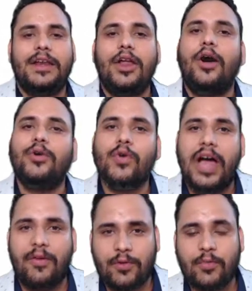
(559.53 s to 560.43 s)
Now you
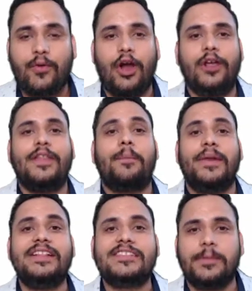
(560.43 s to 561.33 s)
have to follow the
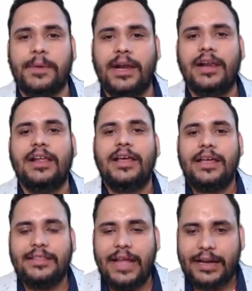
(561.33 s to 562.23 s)
principle
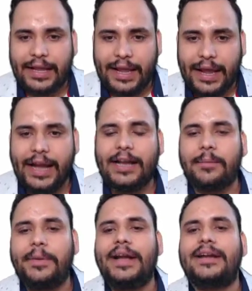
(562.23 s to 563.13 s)
that
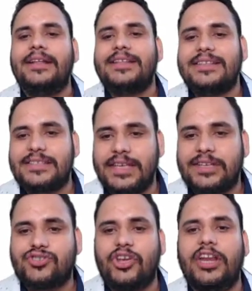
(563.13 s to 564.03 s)
8-bit,
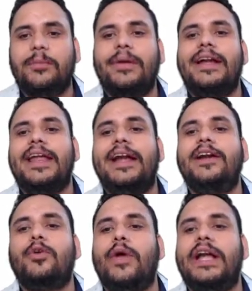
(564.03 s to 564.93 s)
16-bit
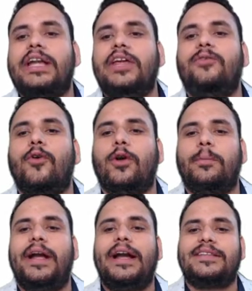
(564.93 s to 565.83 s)
and 24
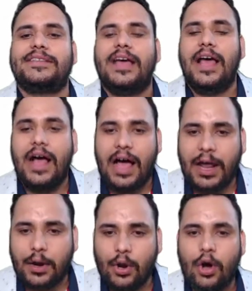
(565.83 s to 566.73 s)
bits
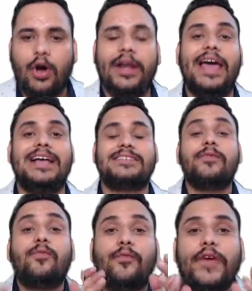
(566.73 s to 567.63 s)
are known as
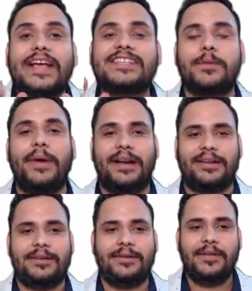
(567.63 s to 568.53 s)
fixed
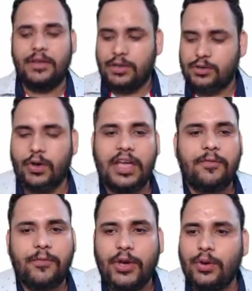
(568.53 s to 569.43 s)
bit. So
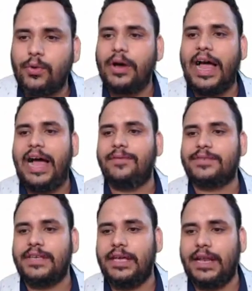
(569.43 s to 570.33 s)
if you have
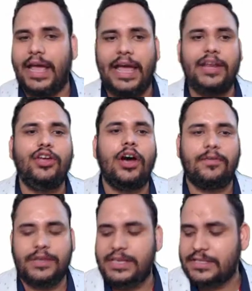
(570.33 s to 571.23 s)
seen any
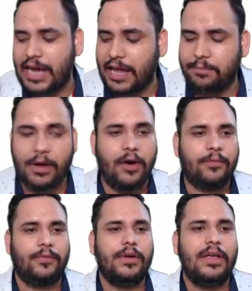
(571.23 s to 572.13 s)
of these type
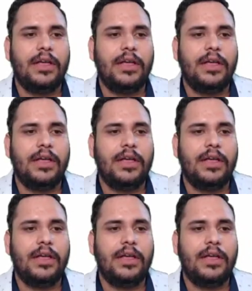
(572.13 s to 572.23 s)
of